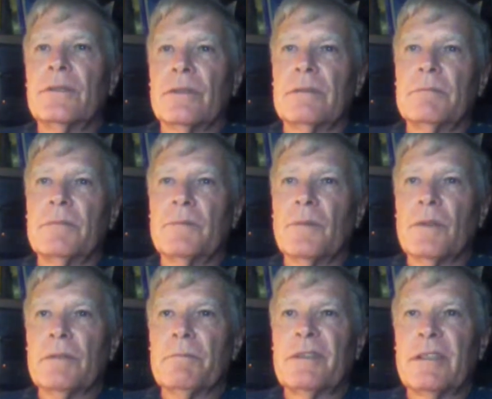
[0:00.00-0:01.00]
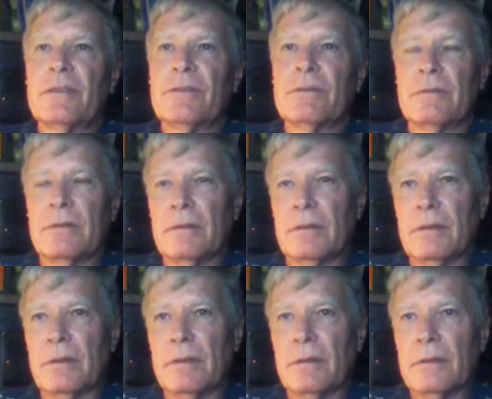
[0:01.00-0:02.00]
the more attention,
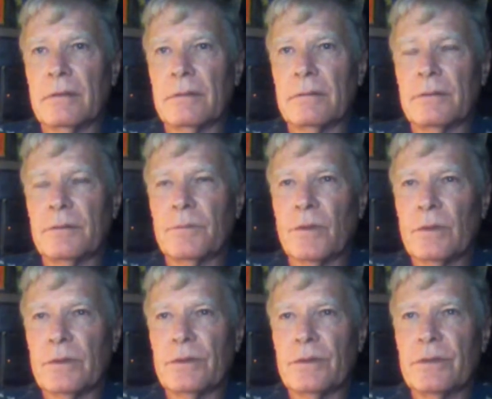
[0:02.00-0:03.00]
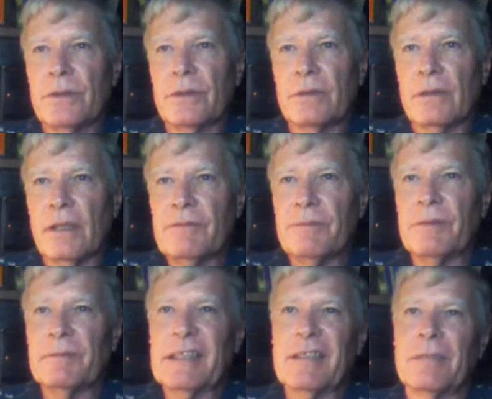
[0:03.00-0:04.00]
the more lucid your life
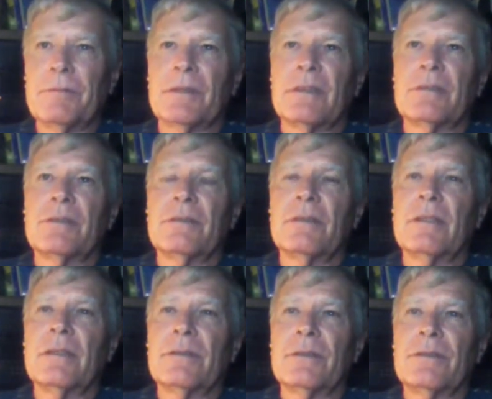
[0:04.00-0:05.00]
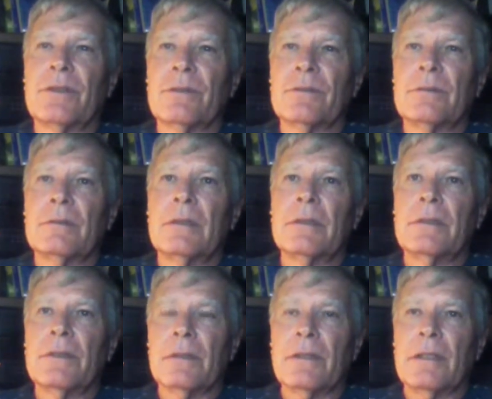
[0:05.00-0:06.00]
becomes as you journal
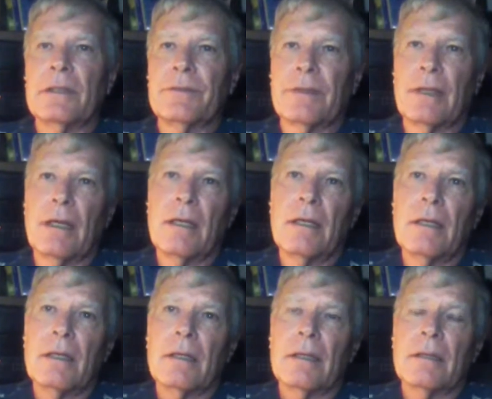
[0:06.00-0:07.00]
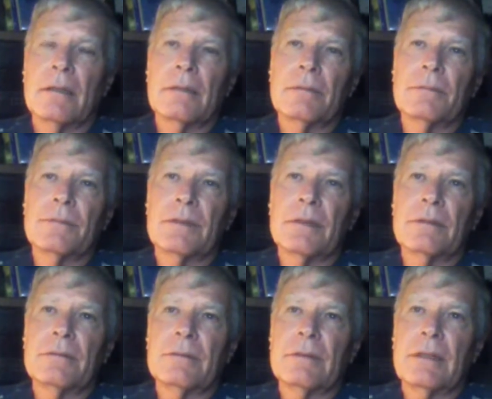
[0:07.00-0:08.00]
your life. So
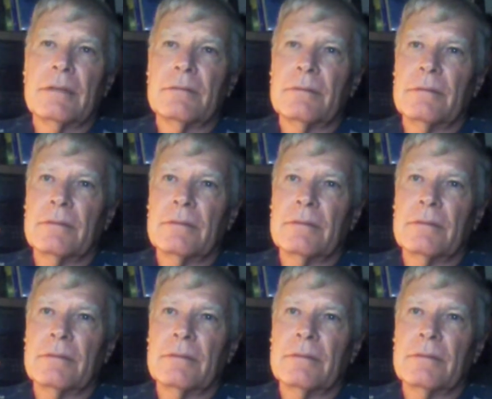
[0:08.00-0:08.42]
that